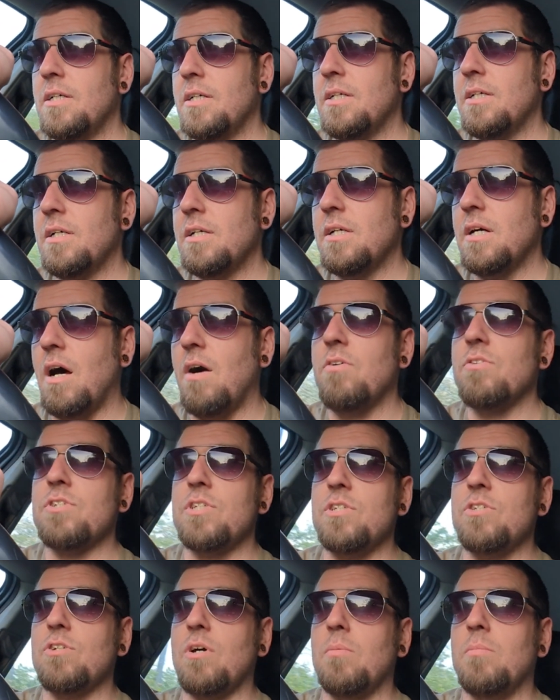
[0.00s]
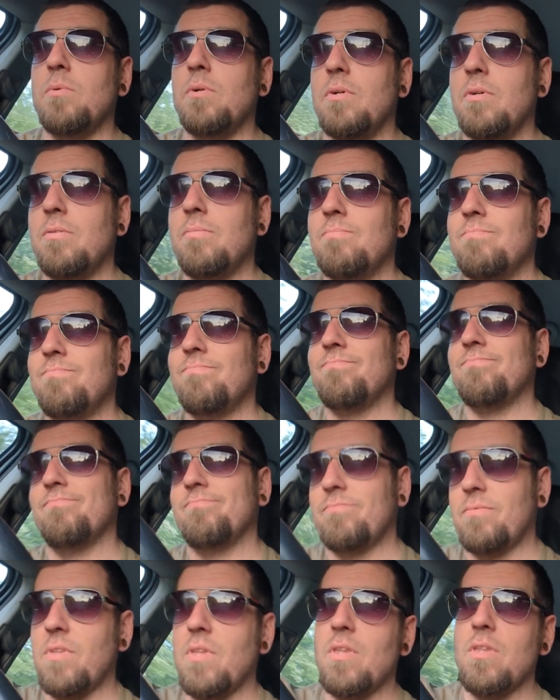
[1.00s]
Obviously some
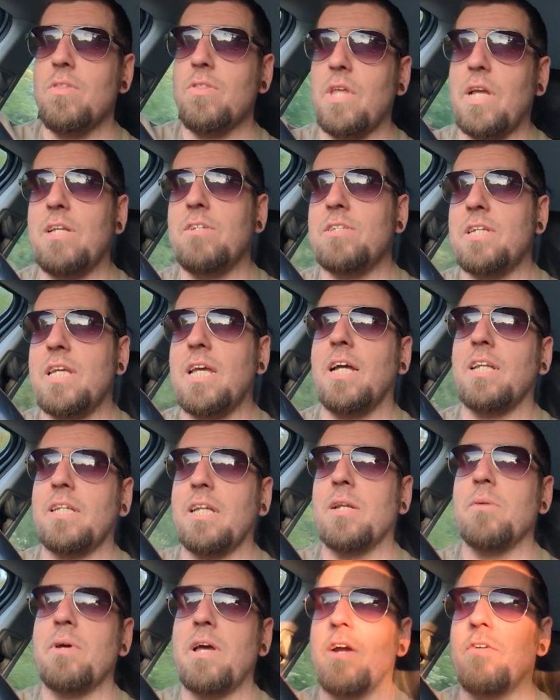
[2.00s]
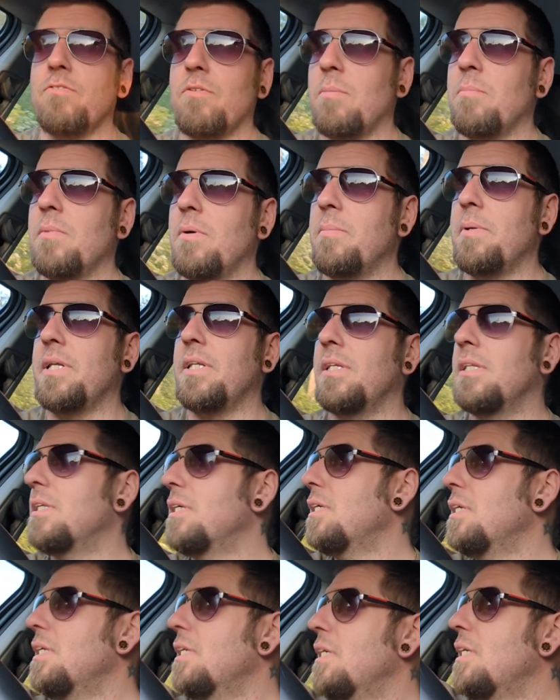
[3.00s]
things you can't get away from. I mean,
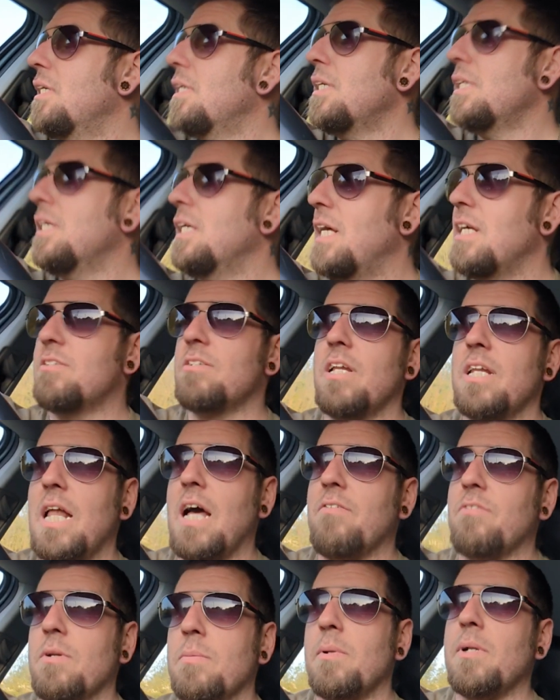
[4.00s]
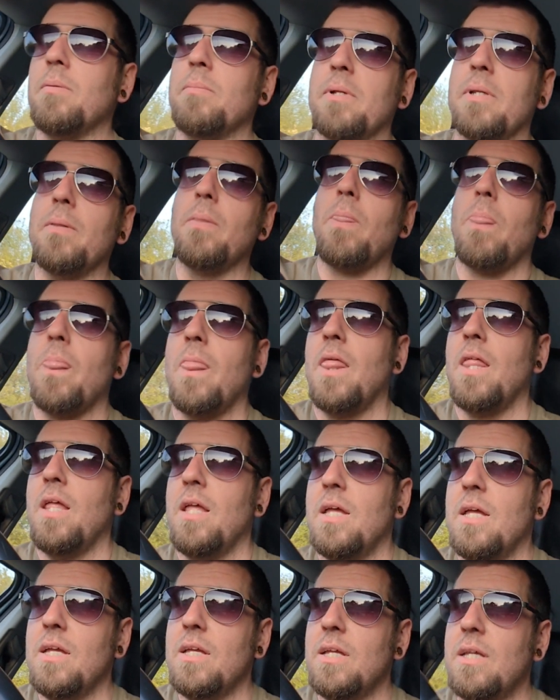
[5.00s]
it's inevitable, but
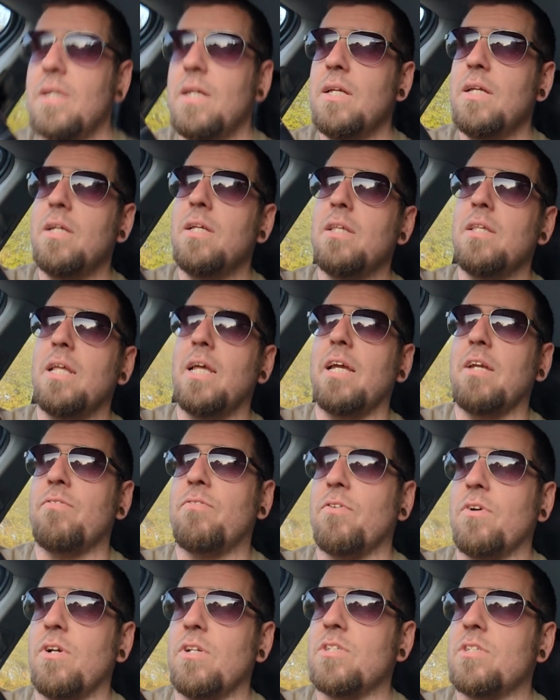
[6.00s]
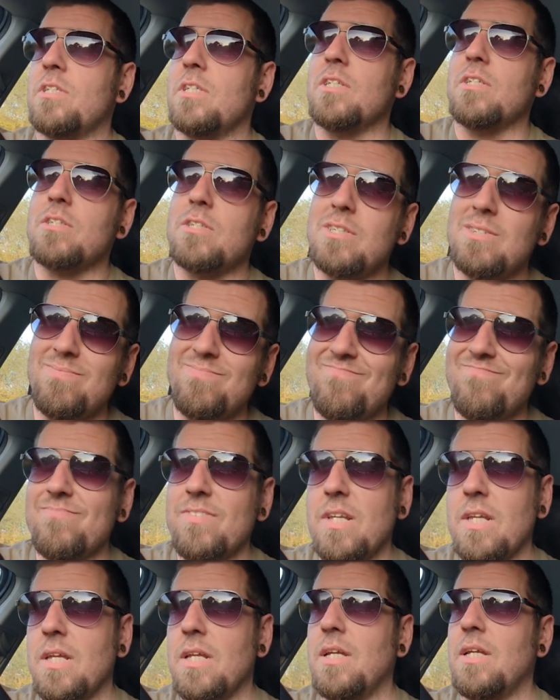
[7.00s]
like for instance,
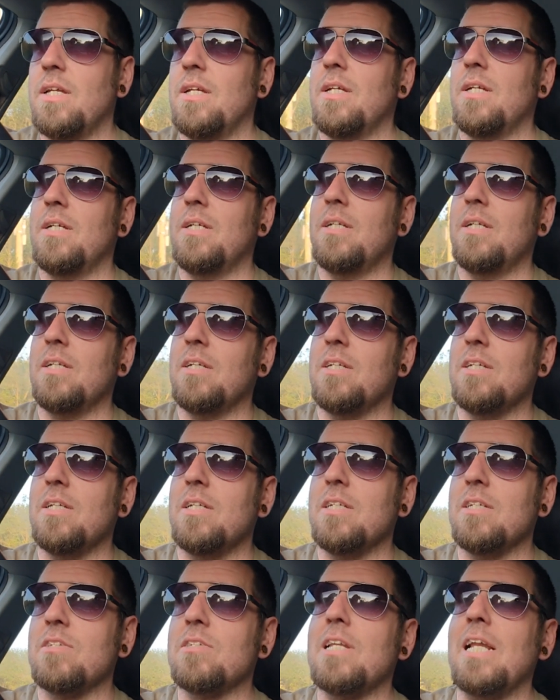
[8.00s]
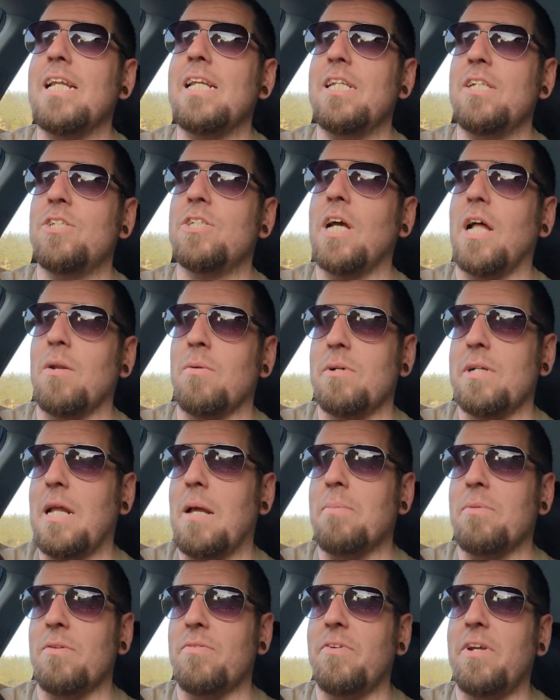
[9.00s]
a slightly shallower depth of
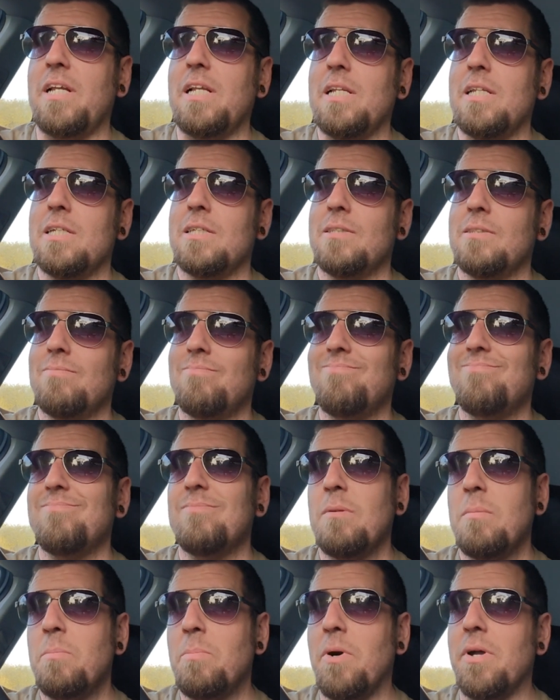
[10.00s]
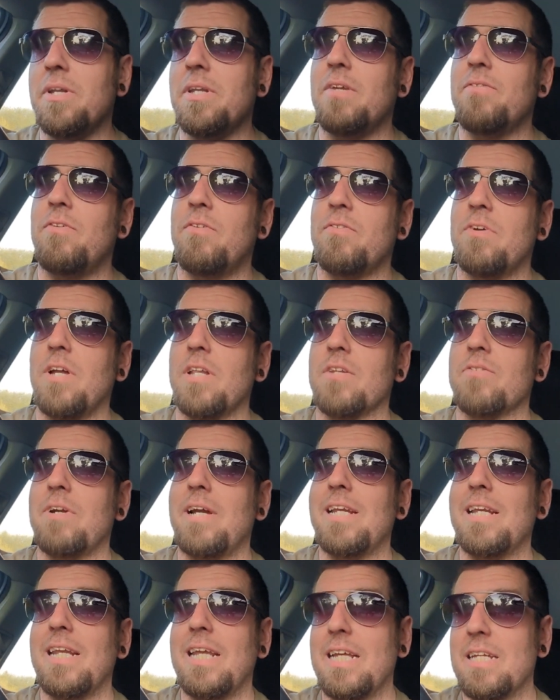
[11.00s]
field. But if you've got the right
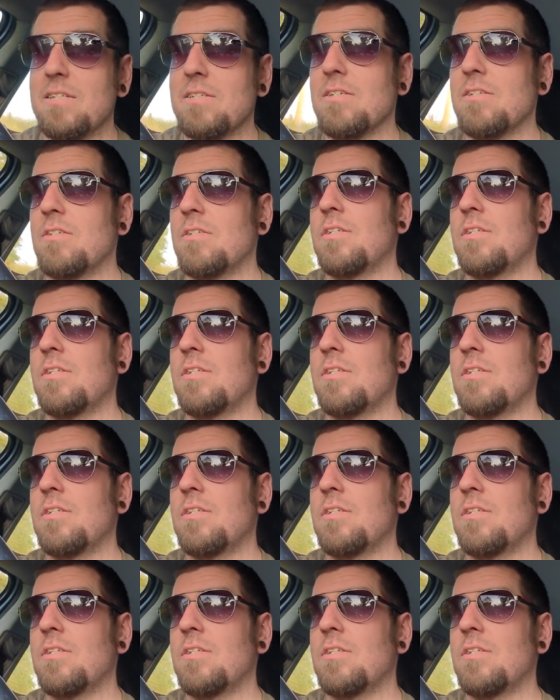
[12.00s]
lenses